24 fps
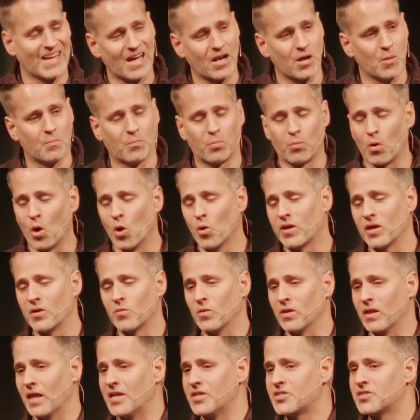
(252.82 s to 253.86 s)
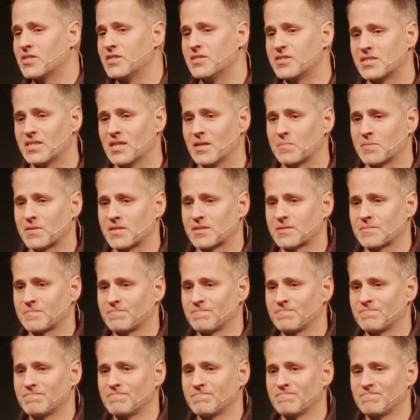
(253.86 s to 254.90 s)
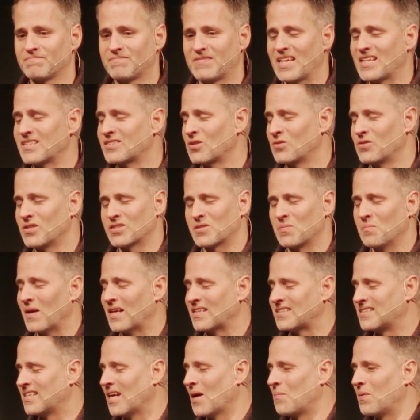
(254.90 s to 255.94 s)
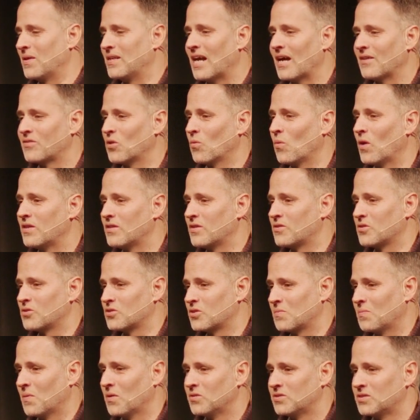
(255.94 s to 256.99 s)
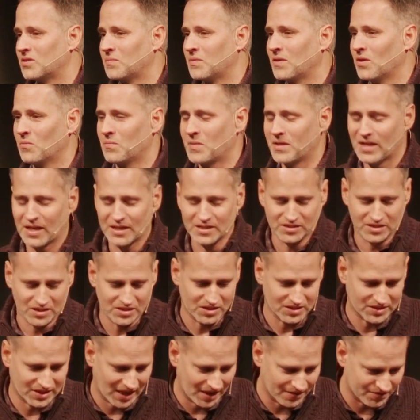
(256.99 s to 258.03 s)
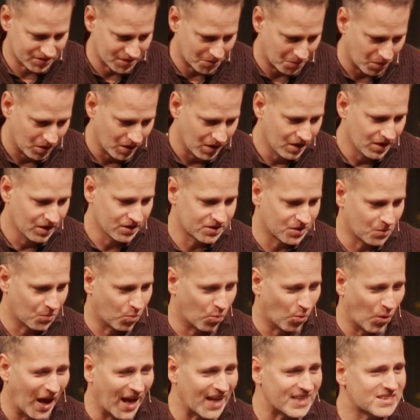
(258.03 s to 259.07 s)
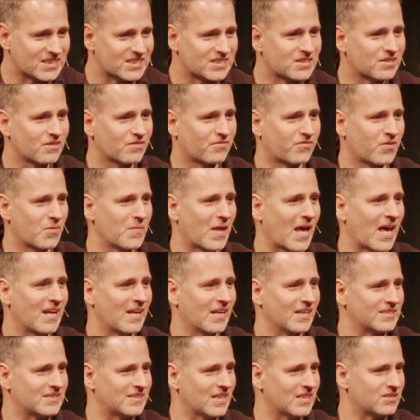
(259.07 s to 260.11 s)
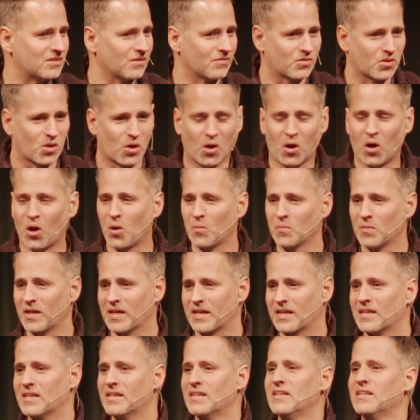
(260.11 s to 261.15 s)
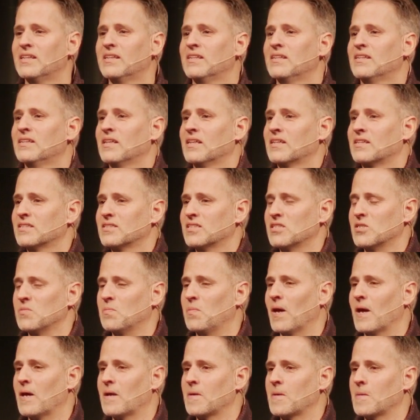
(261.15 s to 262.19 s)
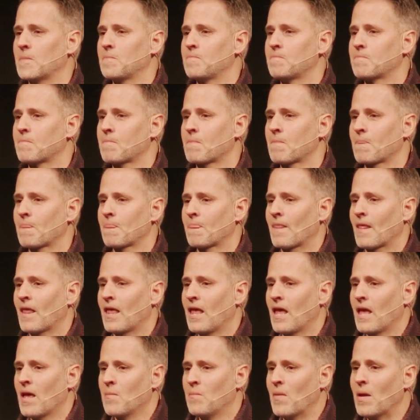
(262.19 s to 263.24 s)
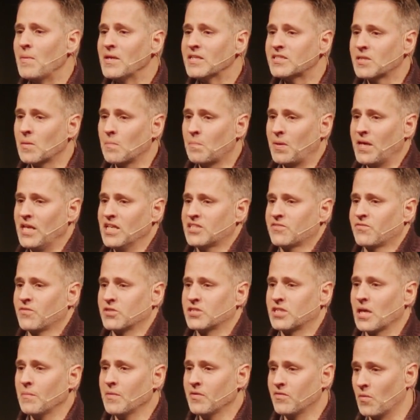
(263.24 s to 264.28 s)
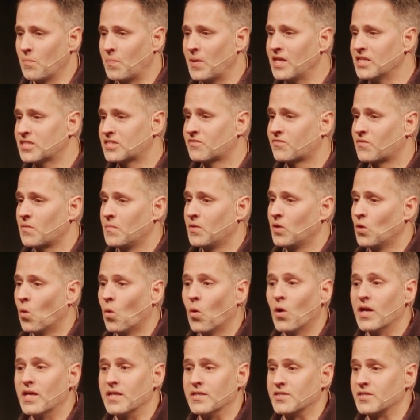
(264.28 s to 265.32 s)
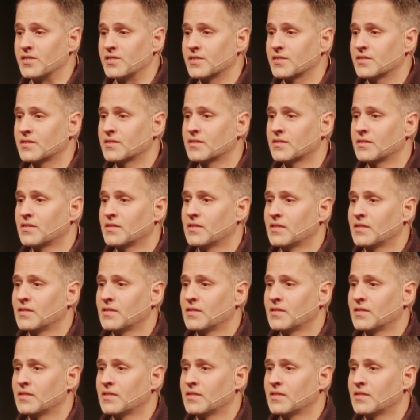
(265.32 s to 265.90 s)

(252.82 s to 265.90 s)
I don't know, broken relationships, things that are just messed up and not the way that they're supposed to be. It would be nice to just have some rest from that and a sense of calm, like this is better. Maybe some peace for some of you, peace from noise.